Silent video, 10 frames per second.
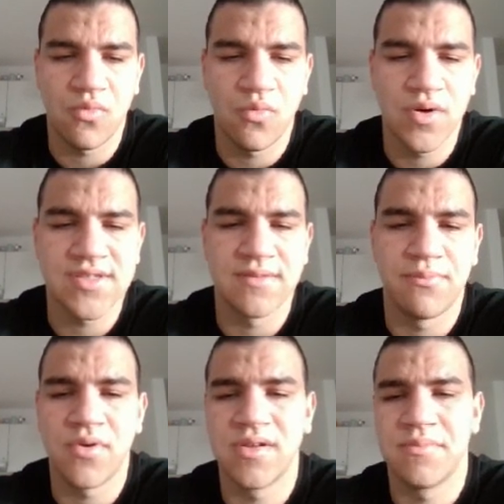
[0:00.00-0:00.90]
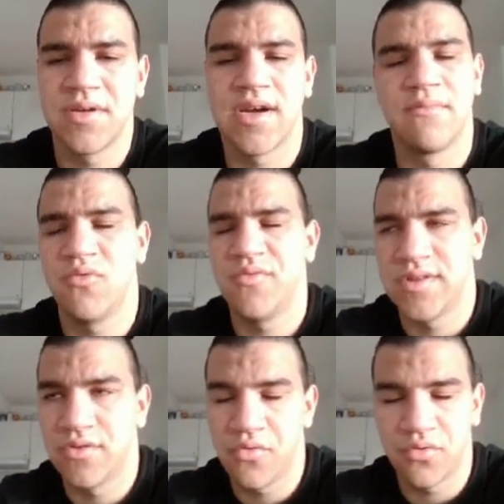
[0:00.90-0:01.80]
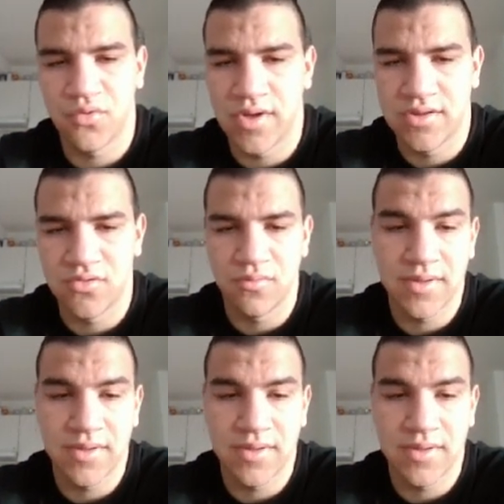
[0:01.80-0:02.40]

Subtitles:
what's the point behind moving the rook to a2?